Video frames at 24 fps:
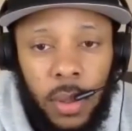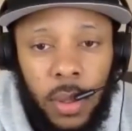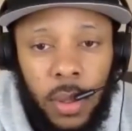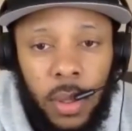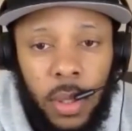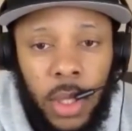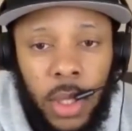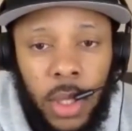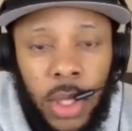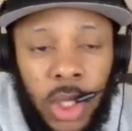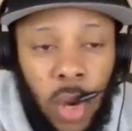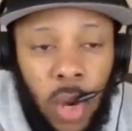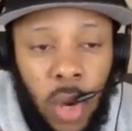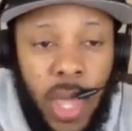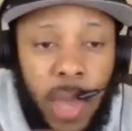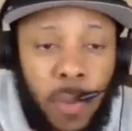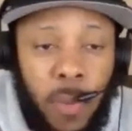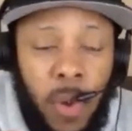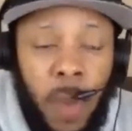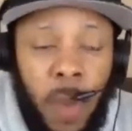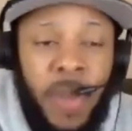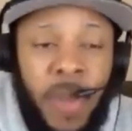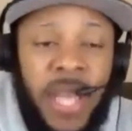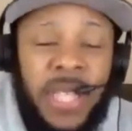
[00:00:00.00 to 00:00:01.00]
So it
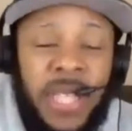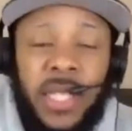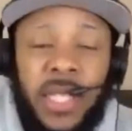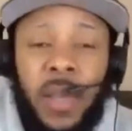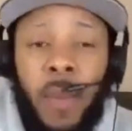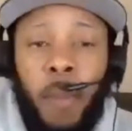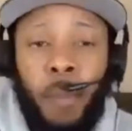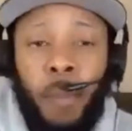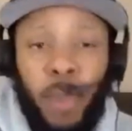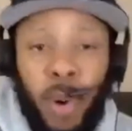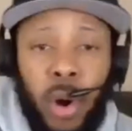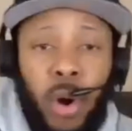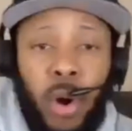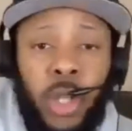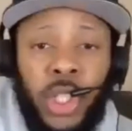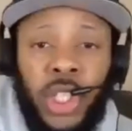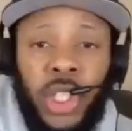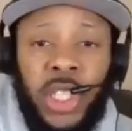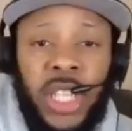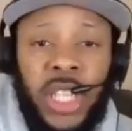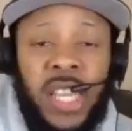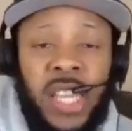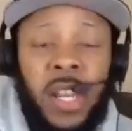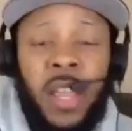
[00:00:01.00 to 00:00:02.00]
would be some
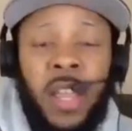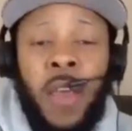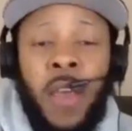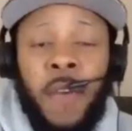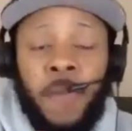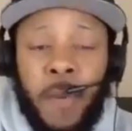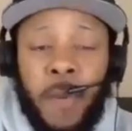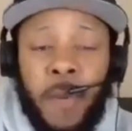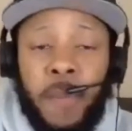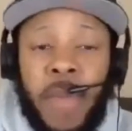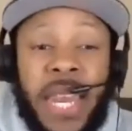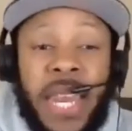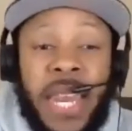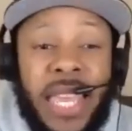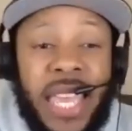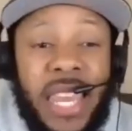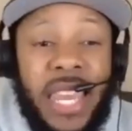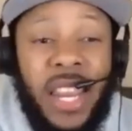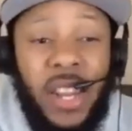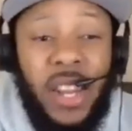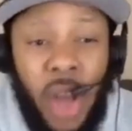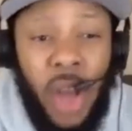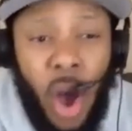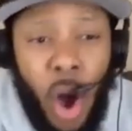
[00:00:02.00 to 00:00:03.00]
bullshit for me to get
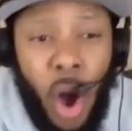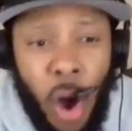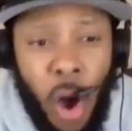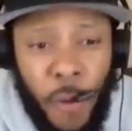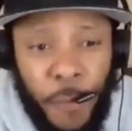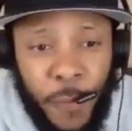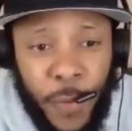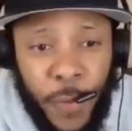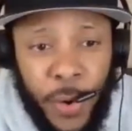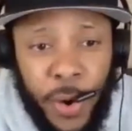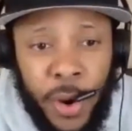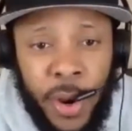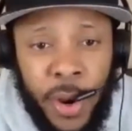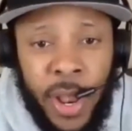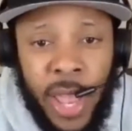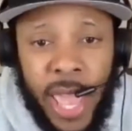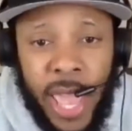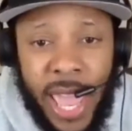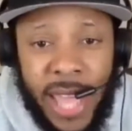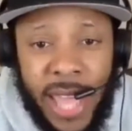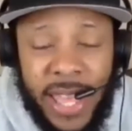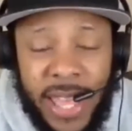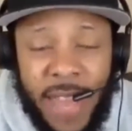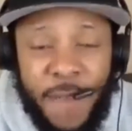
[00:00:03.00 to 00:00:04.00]
an offer
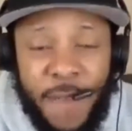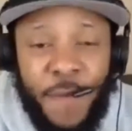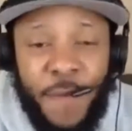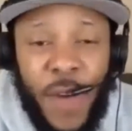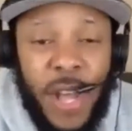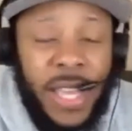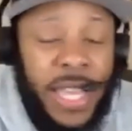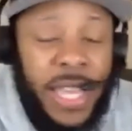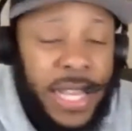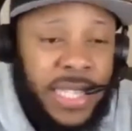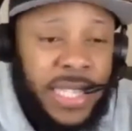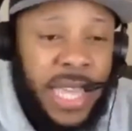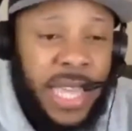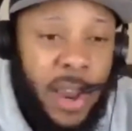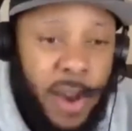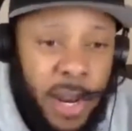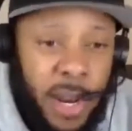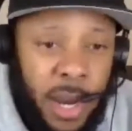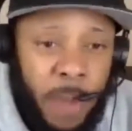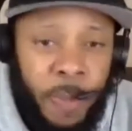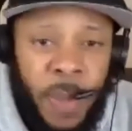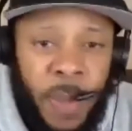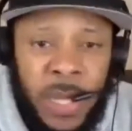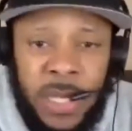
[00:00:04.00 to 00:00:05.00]
and then fucking tear
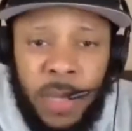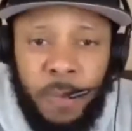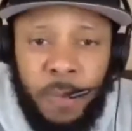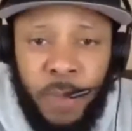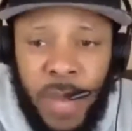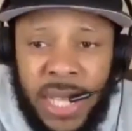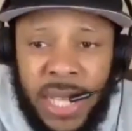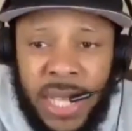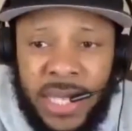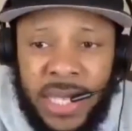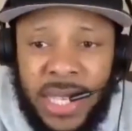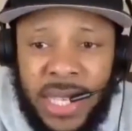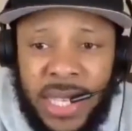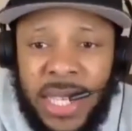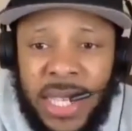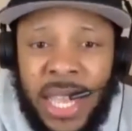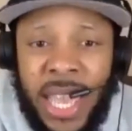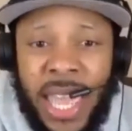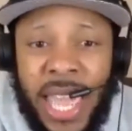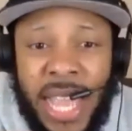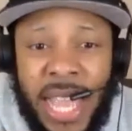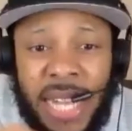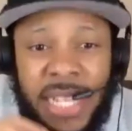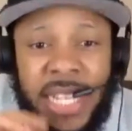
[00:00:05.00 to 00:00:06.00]
it up into pieces
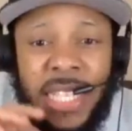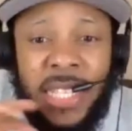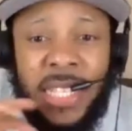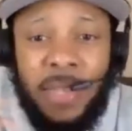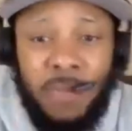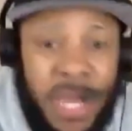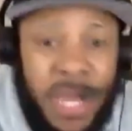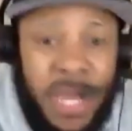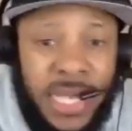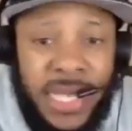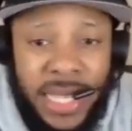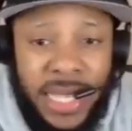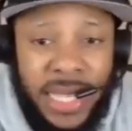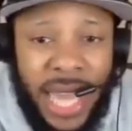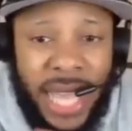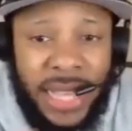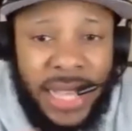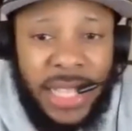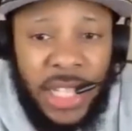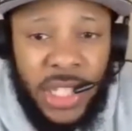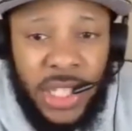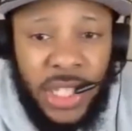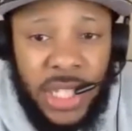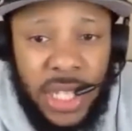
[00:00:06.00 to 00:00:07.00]
and dismiss it
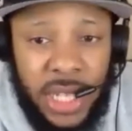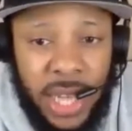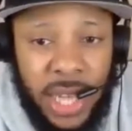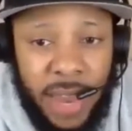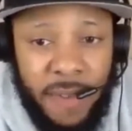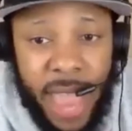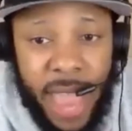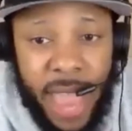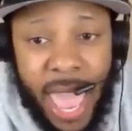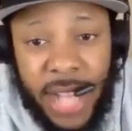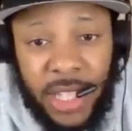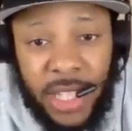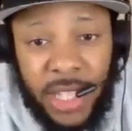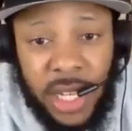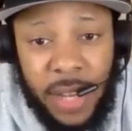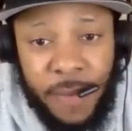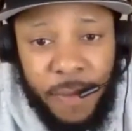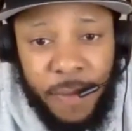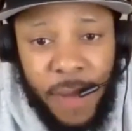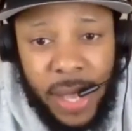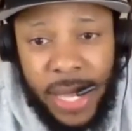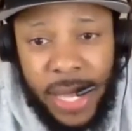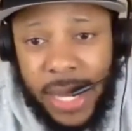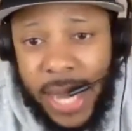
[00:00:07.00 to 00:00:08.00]
like the shit never actually
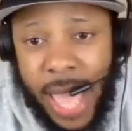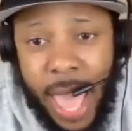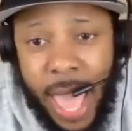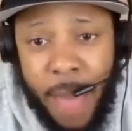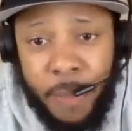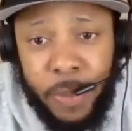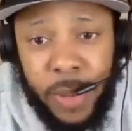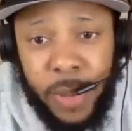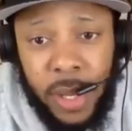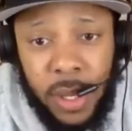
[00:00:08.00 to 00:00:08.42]
fucking happened.